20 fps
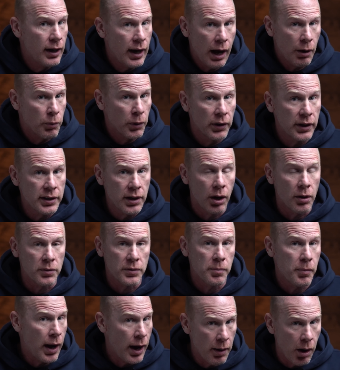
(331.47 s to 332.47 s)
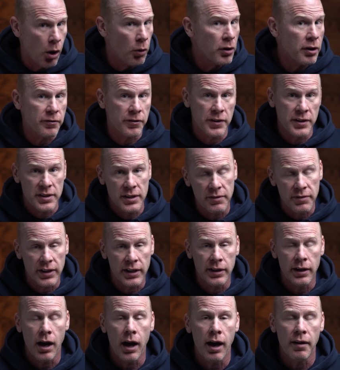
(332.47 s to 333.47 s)
I really don't. I own it for the
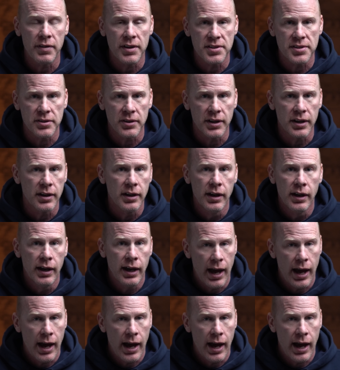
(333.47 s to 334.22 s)
dividend, obviously.